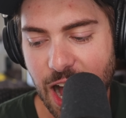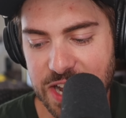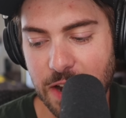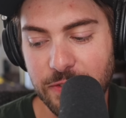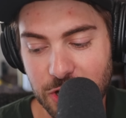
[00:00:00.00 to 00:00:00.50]

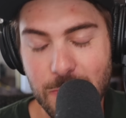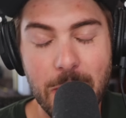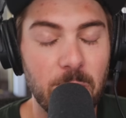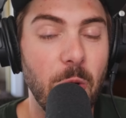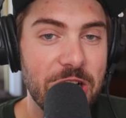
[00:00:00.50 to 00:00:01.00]
I definitely
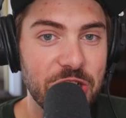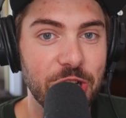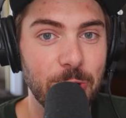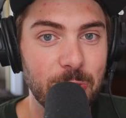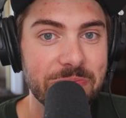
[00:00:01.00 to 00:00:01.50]
remember
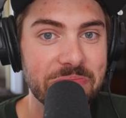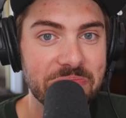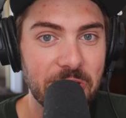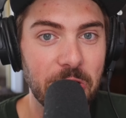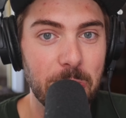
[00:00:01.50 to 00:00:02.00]
watching you
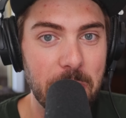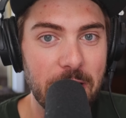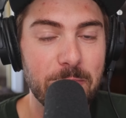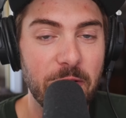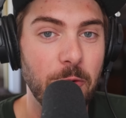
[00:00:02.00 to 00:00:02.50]
a little
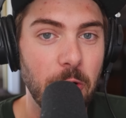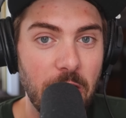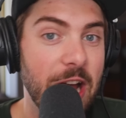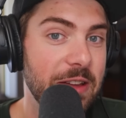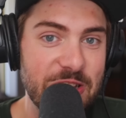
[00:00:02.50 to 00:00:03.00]
bit
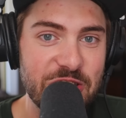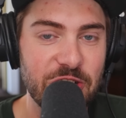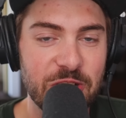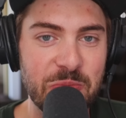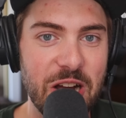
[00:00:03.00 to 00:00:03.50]
before I even
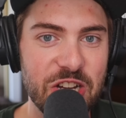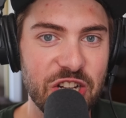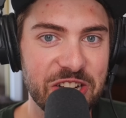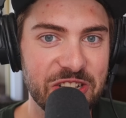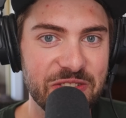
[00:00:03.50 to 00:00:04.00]
started my
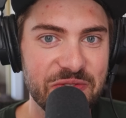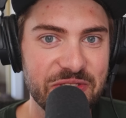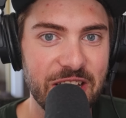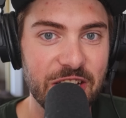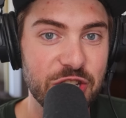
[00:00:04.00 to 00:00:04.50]
channel,
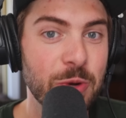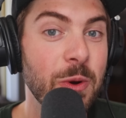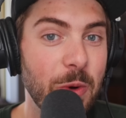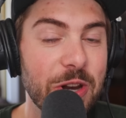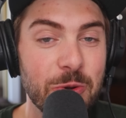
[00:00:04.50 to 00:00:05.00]
because you
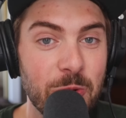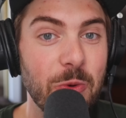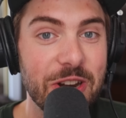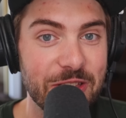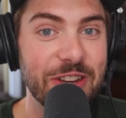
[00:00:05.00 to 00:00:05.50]
were
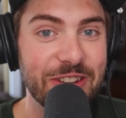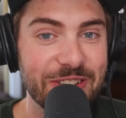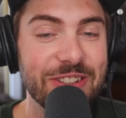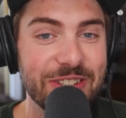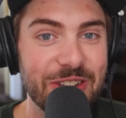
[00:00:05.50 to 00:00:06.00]
one of
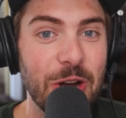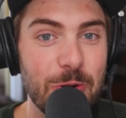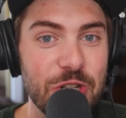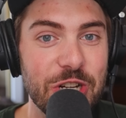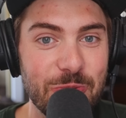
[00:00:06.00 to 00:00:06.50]
the
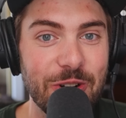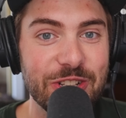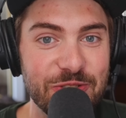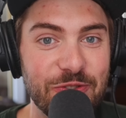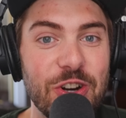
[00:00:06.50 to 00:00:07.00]
OG
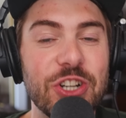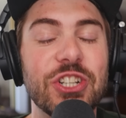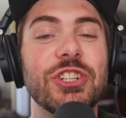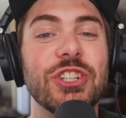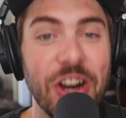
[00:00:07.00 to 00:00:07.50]
ones for
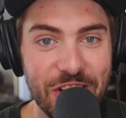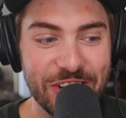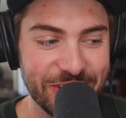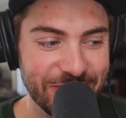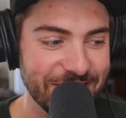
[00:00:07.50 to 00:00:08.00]

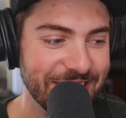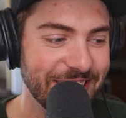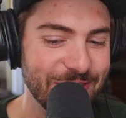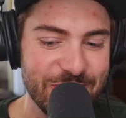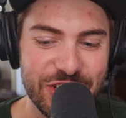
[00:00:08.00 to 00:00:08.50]
sure, dude,
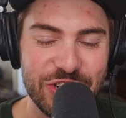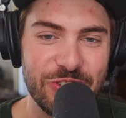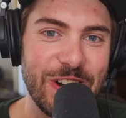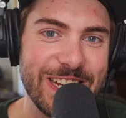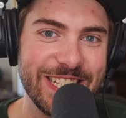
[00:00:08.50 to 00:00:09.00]
which is
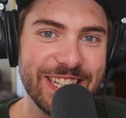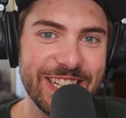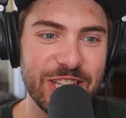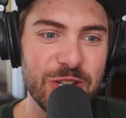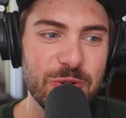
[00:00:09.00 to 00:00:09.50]
crazy.
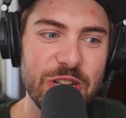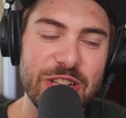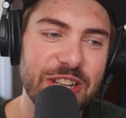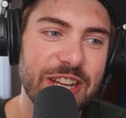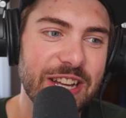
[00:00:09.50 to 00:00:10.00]
Like, you
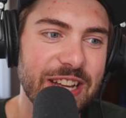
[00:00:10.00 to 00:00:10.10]
and